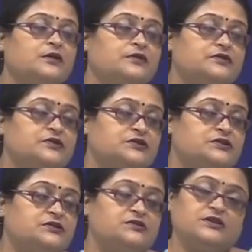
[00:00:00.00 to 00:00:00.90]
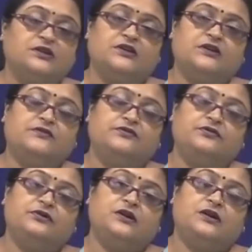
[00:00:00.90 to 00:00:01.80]
which is if
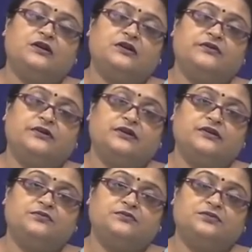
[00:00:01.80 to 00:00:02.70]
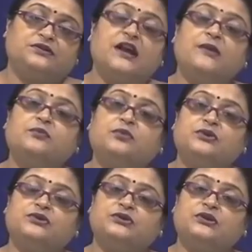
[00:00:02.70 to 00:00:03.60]
we are under very time
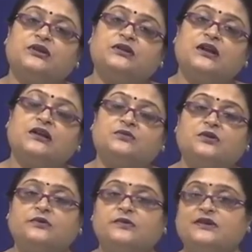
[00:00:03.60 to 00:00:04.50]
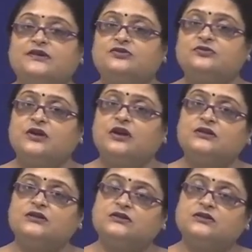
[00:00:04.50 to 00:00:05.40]
pressure and that problem has to be
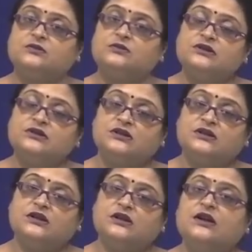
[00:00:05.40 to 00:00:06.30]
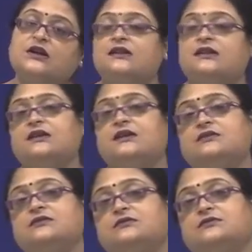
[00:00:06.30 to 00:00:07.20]
answered immediately,
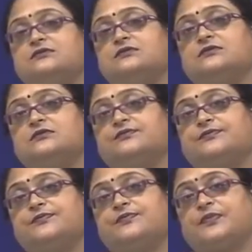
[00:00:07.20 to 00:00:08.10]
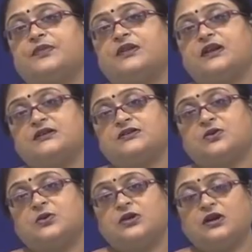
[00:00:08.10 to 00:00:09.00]
then that is
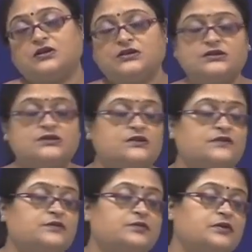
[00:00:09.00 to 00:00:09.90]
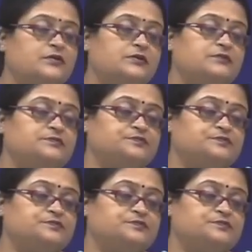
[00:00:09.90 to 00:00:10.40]
called the urgency of the problem.